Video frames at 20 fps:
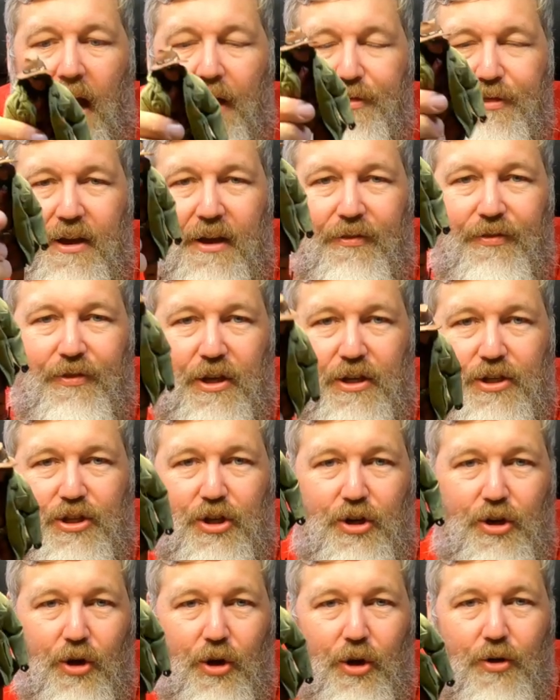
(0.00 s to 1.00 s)
I think this
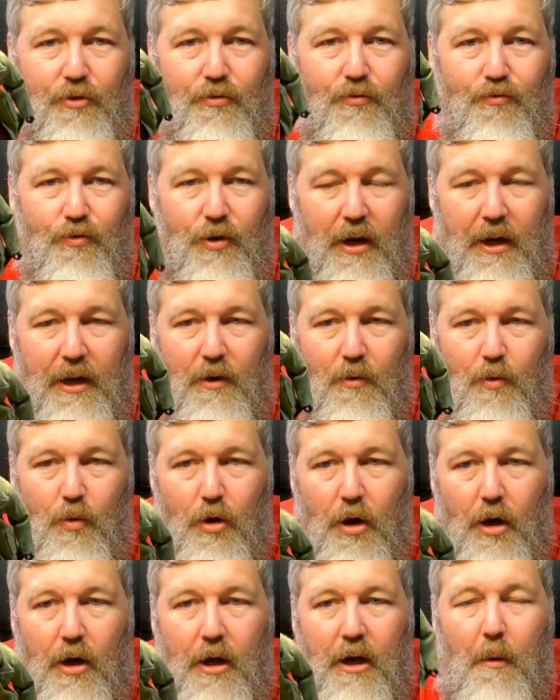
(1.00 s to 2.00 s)
could really
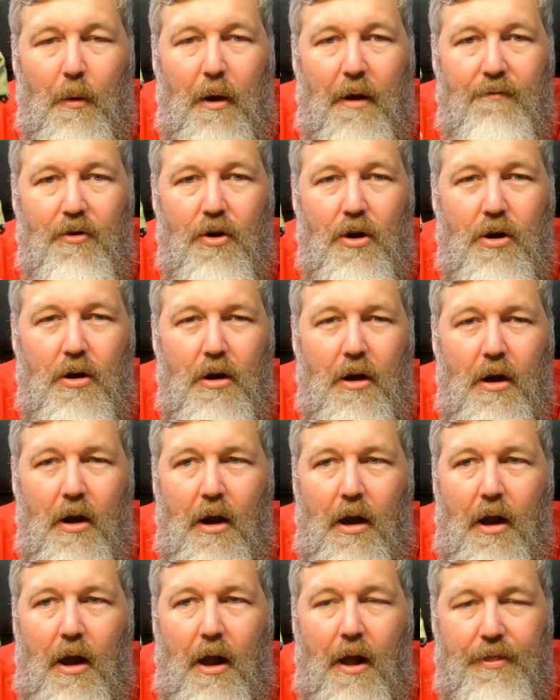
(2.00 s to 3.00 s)
work. However,
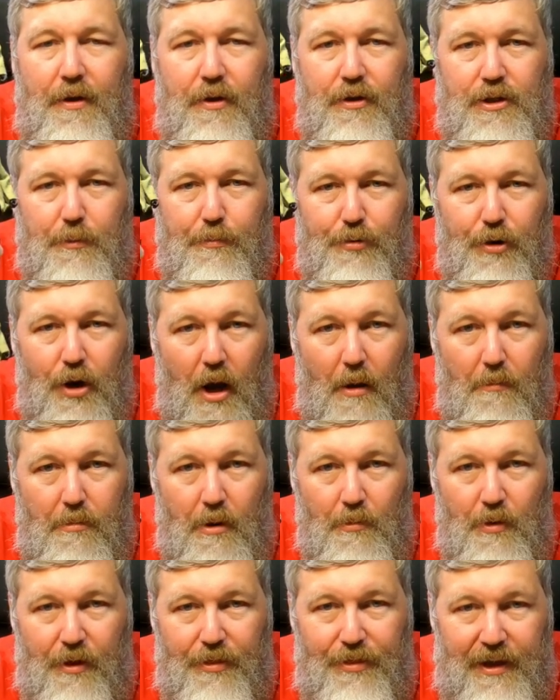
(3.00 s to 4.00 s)
there's a
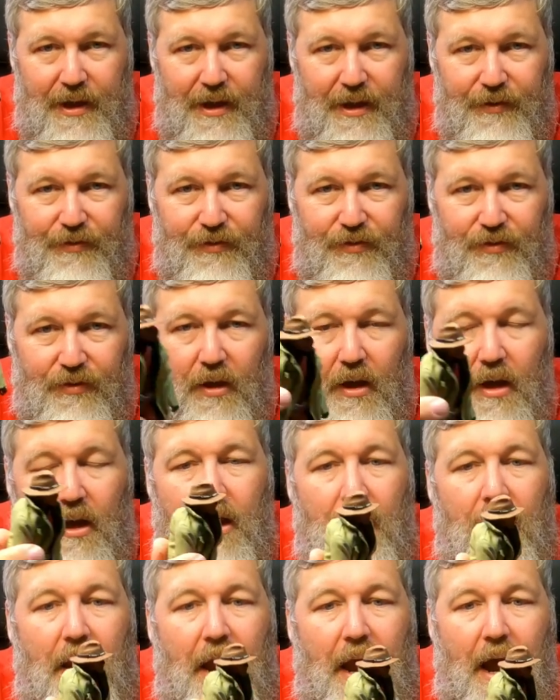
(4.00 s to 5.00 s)
problem with this
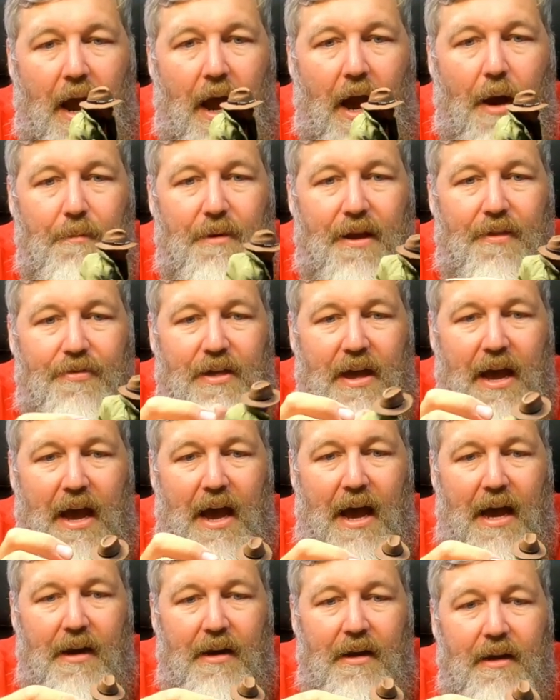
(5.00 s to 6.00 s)
um, in
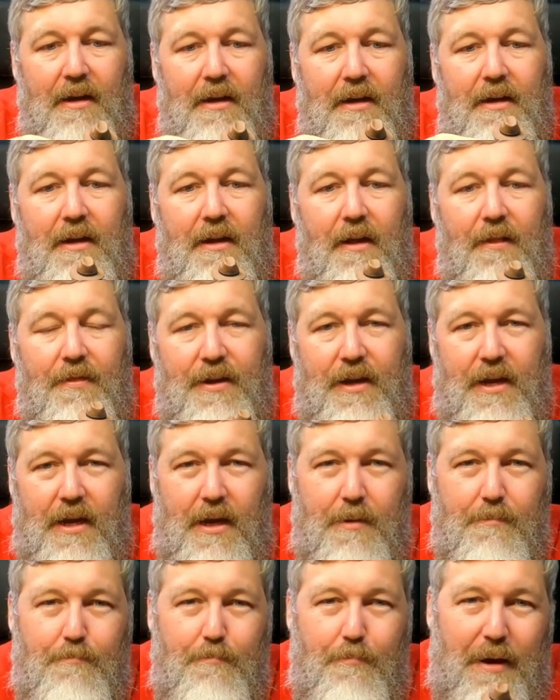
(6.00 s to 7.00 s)
that
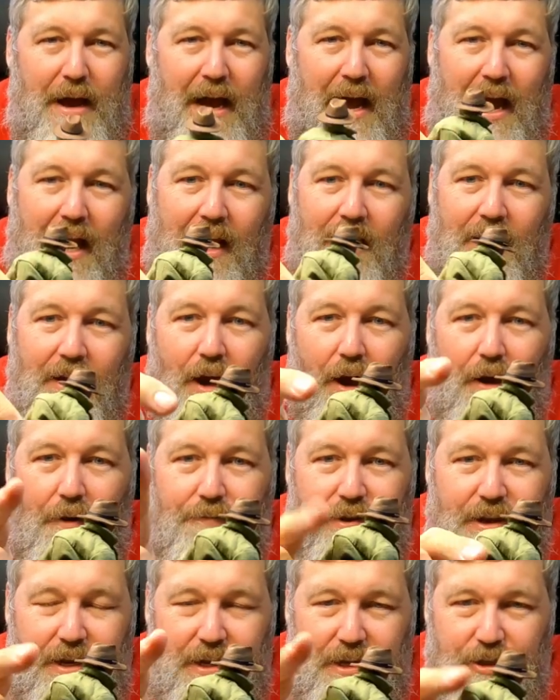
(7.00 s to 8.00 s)
the back
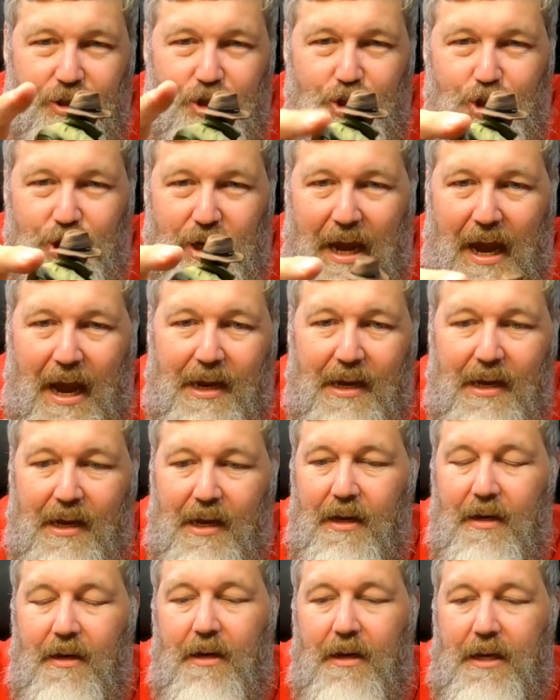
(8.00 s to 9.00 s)
of his
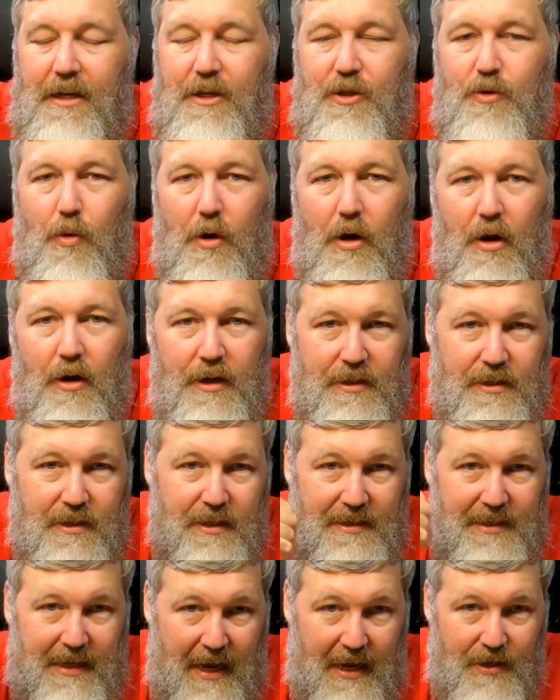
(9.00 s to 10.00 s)
jacket is where his
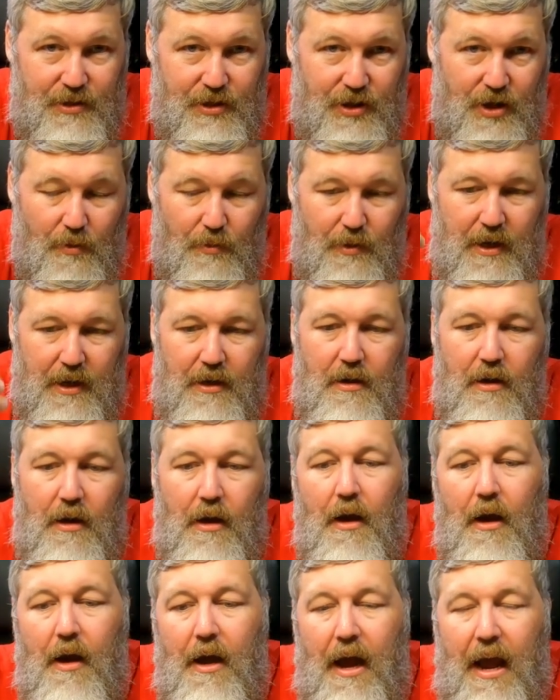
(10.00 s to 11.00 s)
katanas go in,
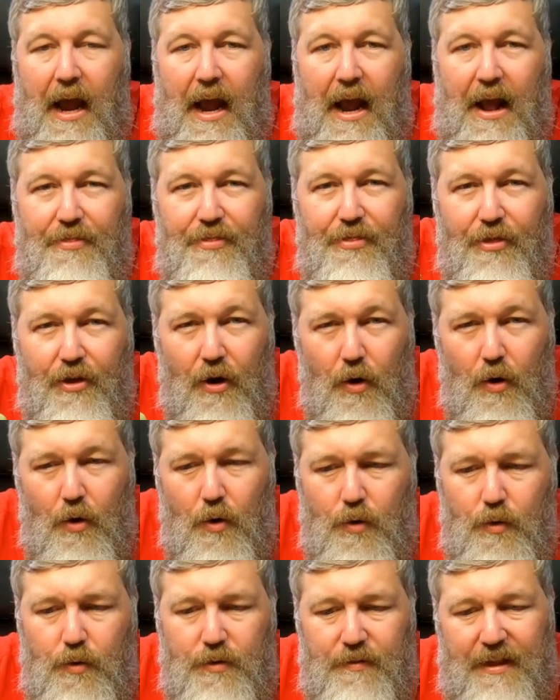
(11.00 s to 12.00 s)
and
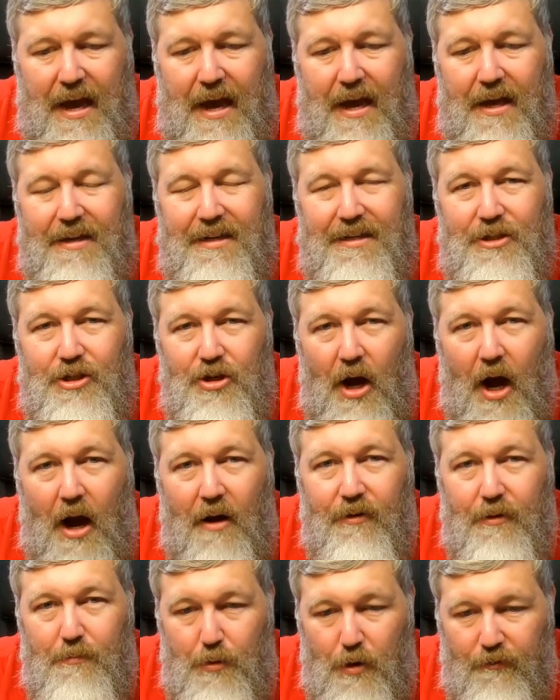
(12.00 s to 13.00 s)
though that is
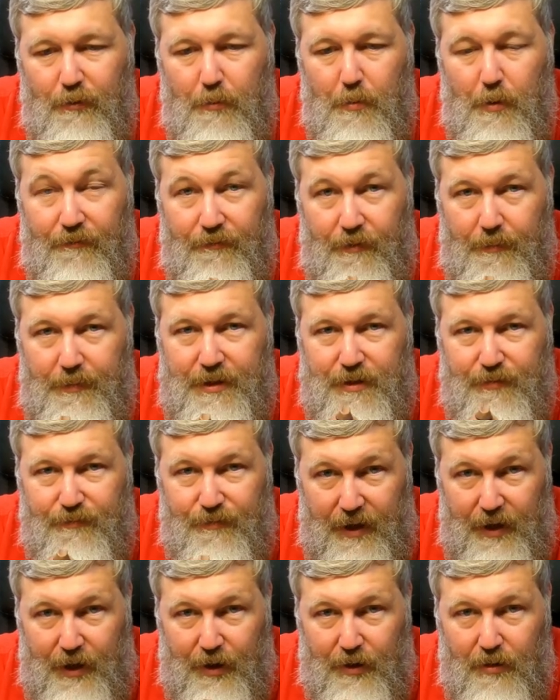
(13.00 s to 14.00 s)
not removable from this
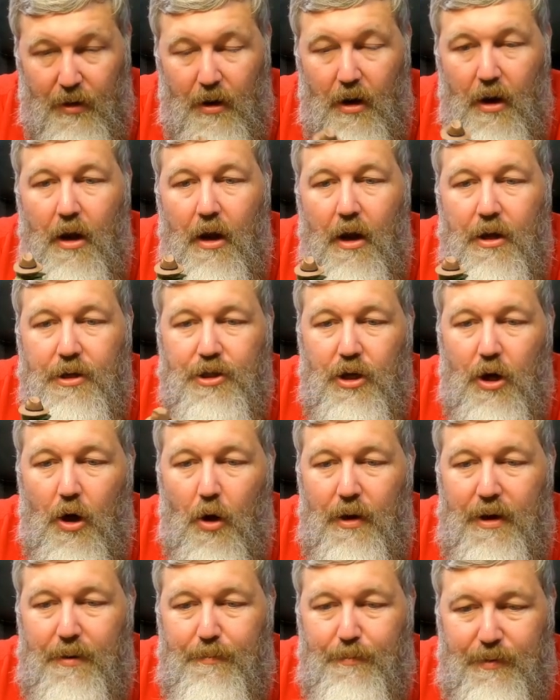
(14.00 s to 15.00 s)
figure,
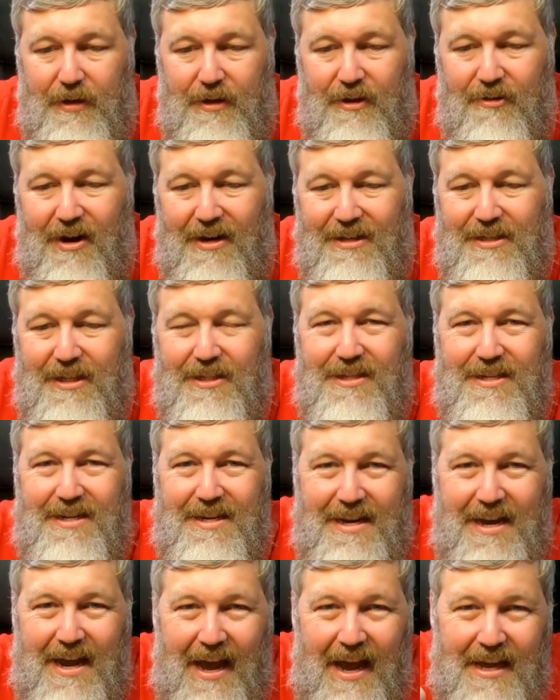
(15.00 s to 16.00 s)
so it creates this
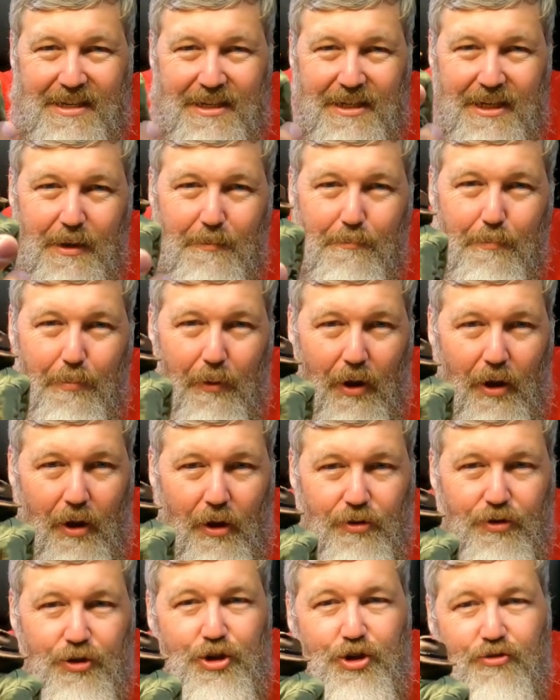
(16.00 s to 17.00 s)
nasty
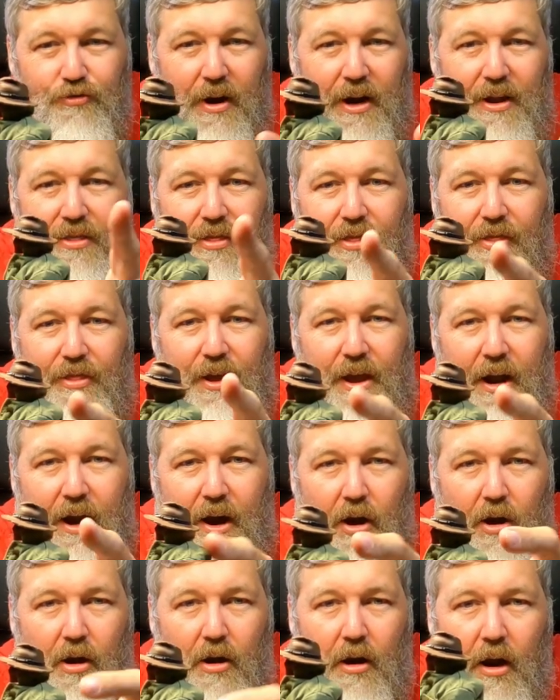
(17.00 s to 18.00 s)
bulge right
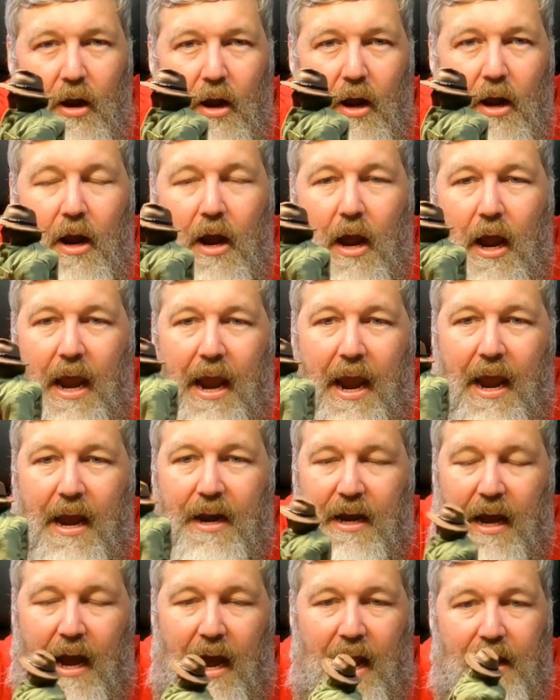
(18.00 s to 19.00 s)
there
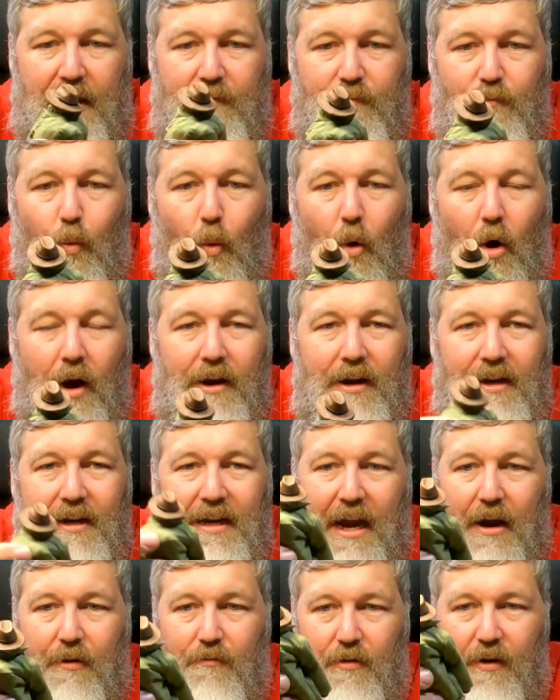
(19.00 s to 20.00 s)
and I want to
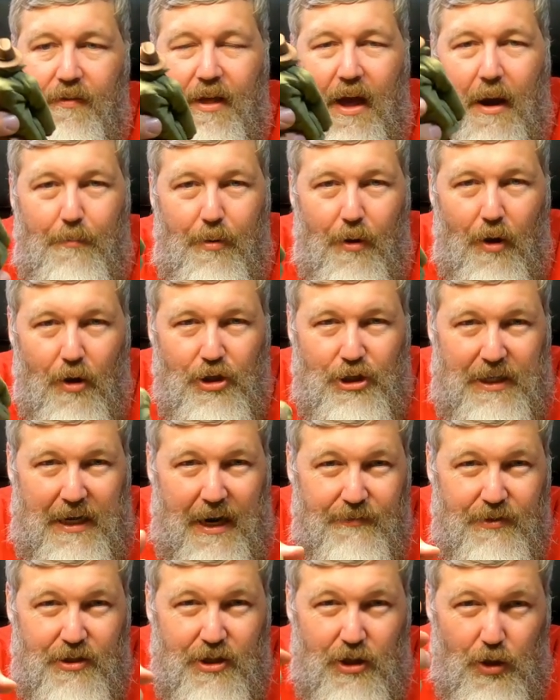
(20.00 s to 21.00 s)
get rid of that bulge and
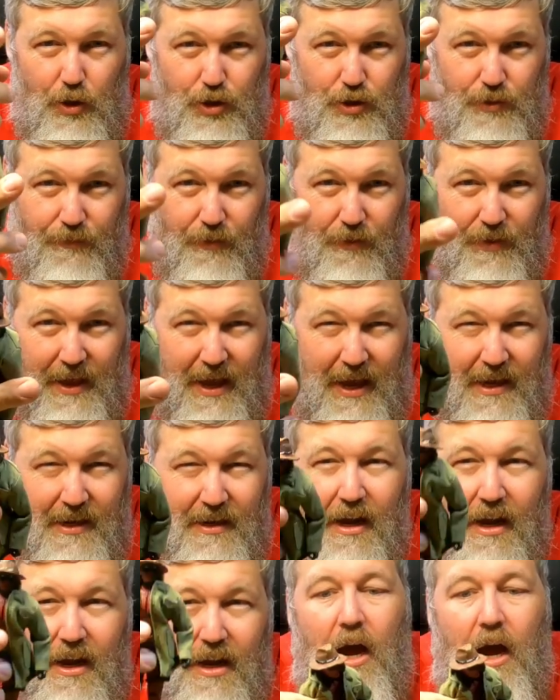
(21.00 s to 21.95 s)
have a solution for that.